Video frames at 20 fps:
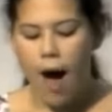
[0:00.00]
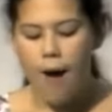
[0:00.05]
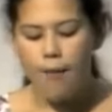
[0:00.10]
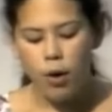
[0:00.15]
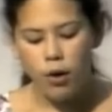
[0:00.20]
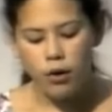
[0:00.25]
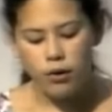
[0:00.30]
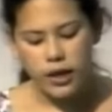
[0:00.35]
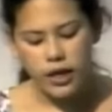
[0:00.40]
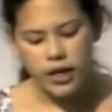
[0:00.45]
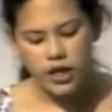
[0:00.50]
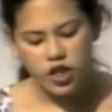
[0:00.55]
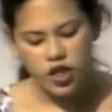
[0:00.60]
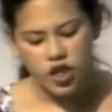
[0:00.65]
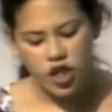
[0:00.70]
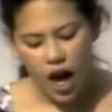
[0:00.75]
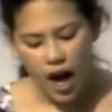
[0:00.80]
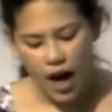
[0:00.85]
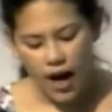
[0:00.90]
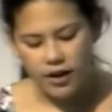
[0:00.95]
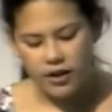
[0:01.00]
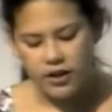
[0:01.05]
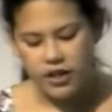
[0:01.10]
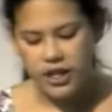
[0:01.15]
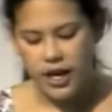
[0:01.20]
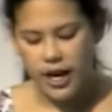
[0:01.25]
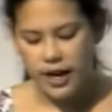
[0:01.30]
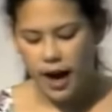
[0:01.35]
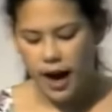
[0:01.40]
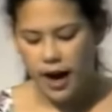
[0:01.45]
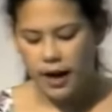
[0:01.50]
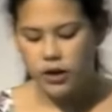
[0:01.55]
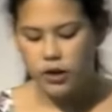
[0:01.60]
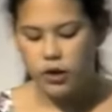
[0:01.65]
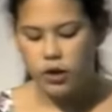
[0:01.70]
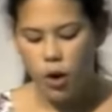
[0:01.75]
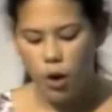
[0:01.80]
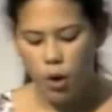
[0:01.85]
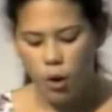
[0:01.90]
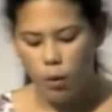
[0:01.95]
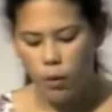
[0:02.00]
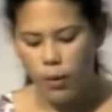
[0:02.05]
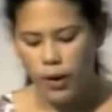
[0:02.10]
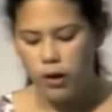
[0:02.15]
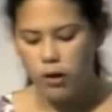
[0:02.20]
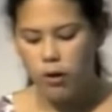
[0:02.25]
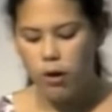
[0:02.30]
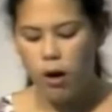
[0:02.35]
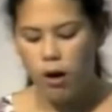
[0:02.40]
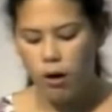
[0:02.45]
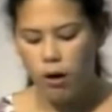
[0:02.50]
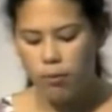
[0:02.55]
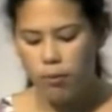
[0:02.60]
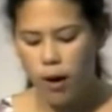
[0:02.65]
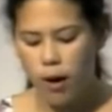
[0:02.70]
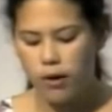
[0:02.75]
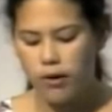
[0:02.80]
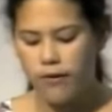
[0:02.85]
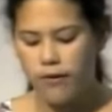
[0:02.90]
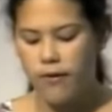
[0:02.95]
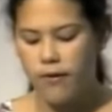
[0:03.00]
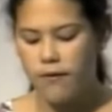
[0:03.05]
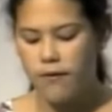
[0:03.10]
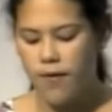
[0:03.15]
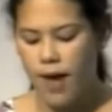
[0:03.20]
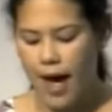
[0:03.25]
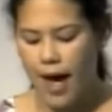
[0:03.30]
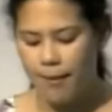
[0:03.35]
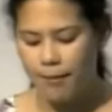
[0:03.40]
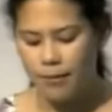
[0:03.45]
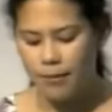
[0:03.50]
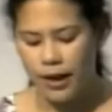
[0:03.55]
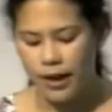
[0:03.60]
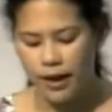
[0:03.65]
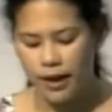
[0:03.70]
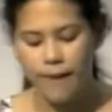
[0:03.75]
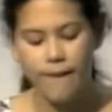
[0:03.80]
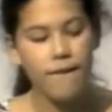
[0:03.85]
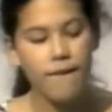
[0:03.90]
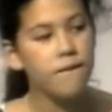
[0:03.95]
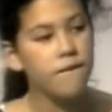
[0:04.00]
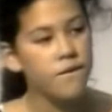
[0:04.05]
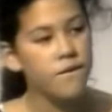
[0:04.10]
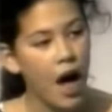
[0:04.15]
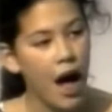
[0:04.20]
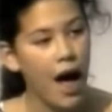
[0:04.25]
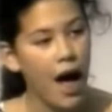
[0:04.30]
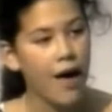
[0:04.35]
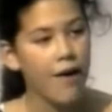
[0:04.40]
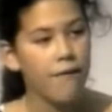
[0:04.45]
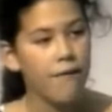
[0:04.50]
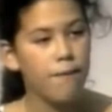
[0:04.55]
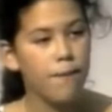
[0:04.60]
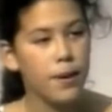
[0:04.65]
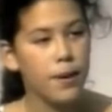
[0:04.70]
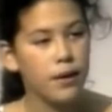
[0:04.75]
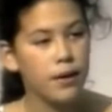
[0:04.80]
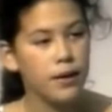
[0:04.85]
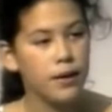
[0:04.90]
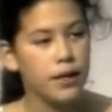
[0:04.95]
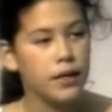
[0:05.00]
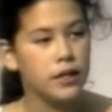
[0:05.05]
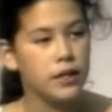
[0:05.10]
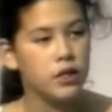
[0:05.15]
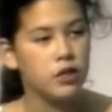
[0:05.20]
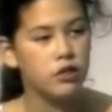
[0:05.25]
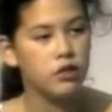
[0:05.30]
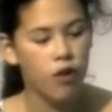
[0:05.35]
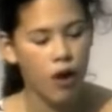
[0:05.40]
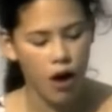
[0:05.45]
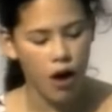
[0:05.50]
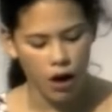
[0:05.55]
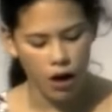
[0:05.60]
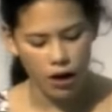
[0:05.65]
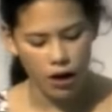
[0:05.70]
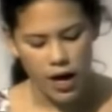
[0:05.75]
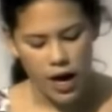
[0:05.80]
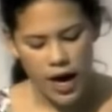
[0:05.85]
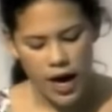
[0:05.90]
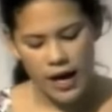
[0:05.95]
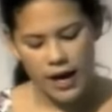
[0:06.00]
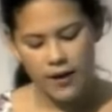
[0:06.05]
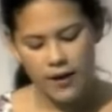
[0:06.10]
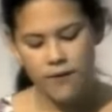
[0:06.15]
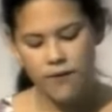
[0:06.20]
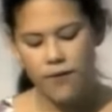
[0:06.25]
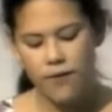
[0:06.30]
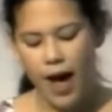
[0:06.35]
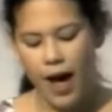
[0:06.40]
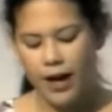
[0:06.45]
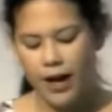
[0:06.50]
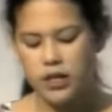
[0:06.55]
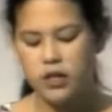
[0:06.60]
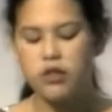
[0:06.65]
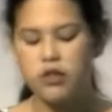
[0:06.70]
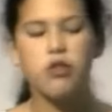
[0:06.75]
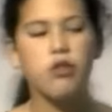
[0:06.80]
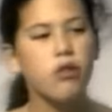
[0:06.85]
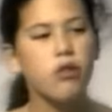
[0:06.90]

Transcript: I'm only a child, yet I know we are all part of a family. 5 billion strong. In fact,